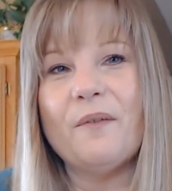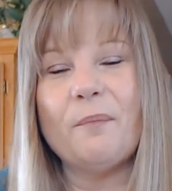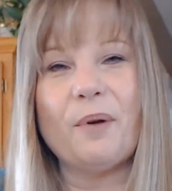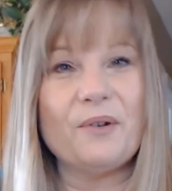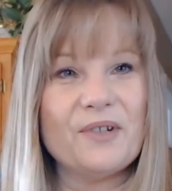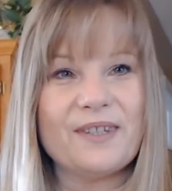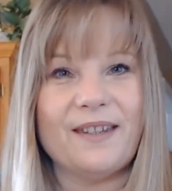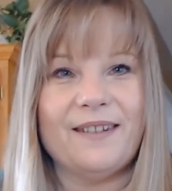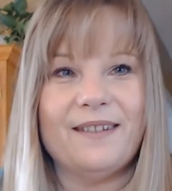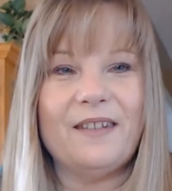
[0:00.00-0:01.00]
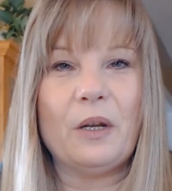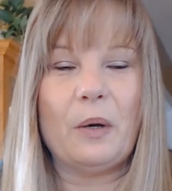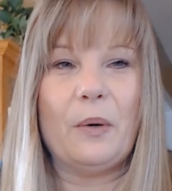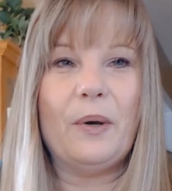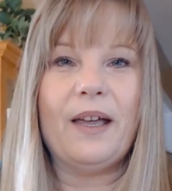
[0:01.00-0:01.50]
person. You
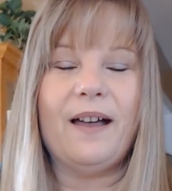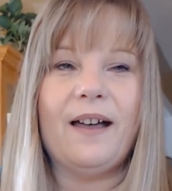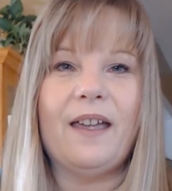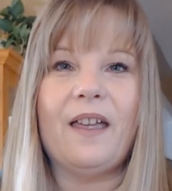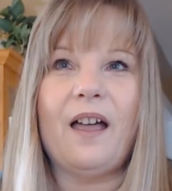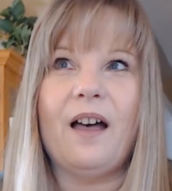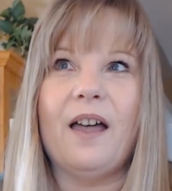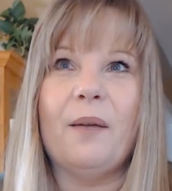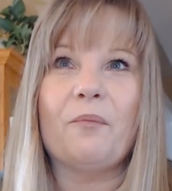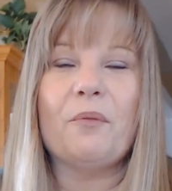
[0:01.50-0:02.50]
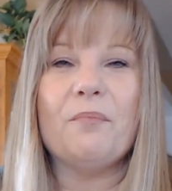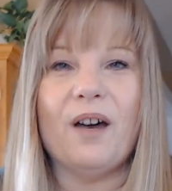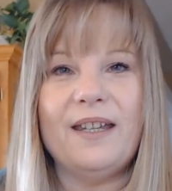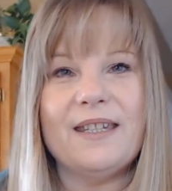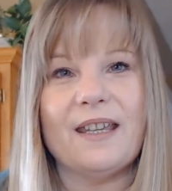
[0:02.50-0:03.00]
know, I am
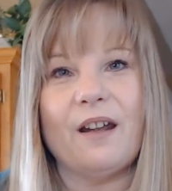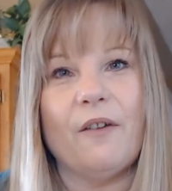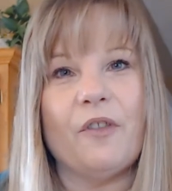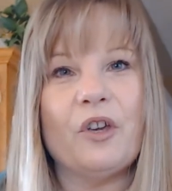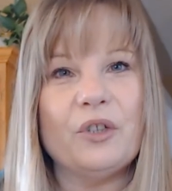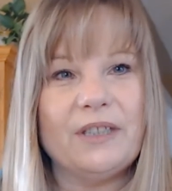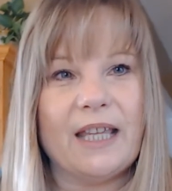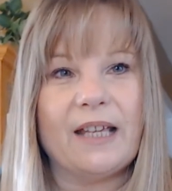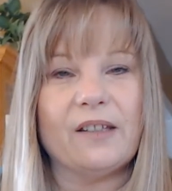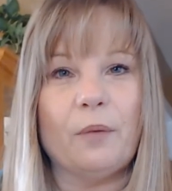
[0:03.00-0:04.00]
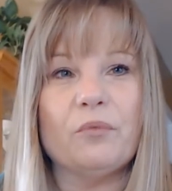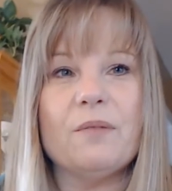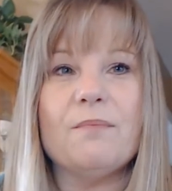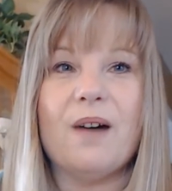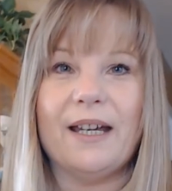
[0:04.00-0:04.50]
reminded of the good things. I'm
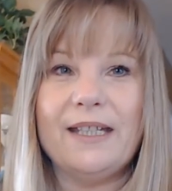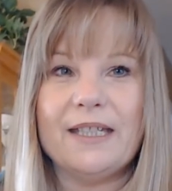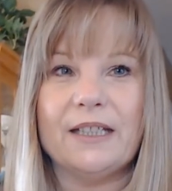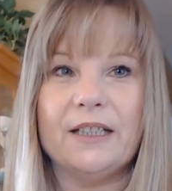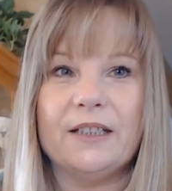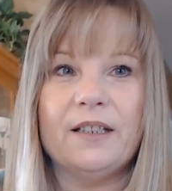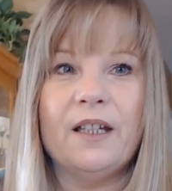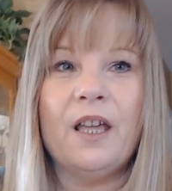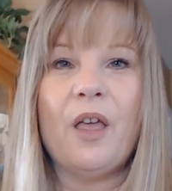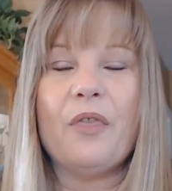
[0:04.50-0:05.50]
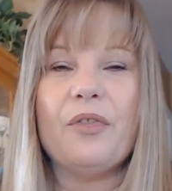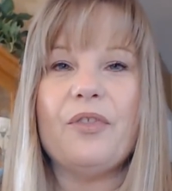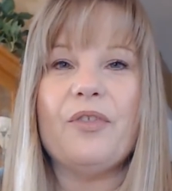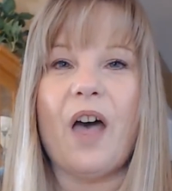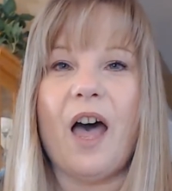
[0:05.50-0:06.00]
reminded
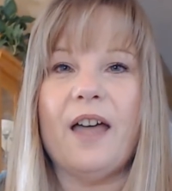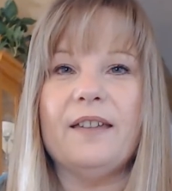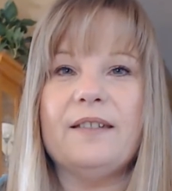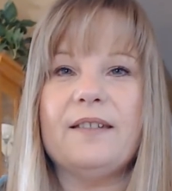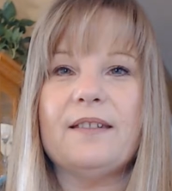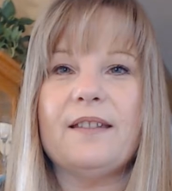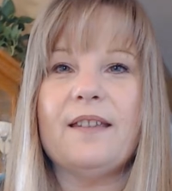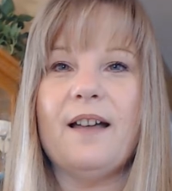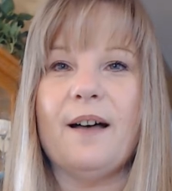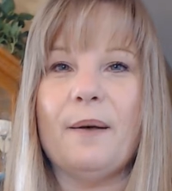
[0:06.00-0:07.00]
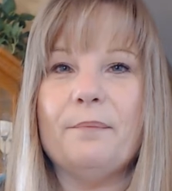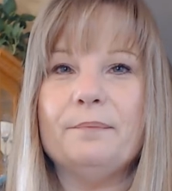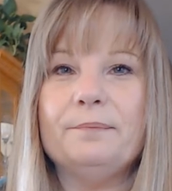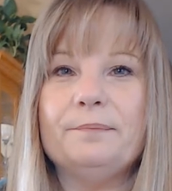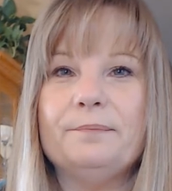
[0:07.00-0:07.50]
that I'm